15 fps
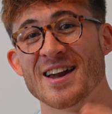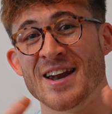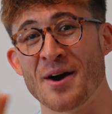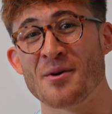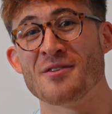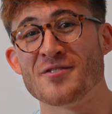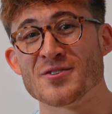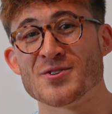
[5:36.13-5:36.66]

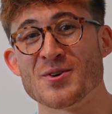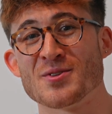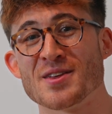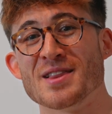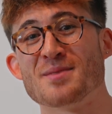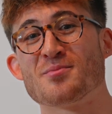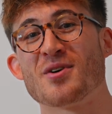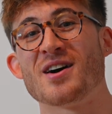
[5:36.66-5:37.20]
Now, if you do
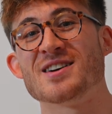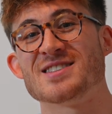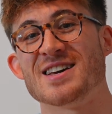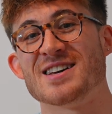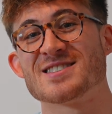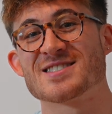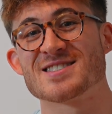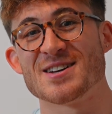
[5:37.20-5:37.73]
think the price
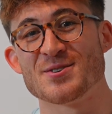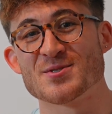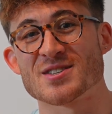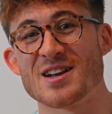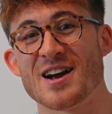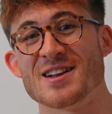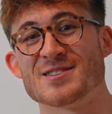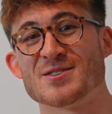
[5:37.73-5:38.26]
is still
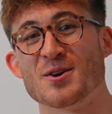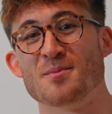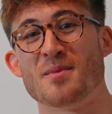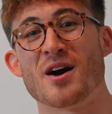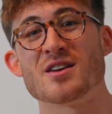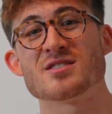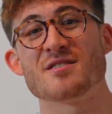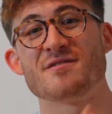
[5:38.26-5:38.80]
slightly too
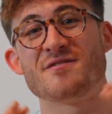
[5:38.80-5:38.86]
much,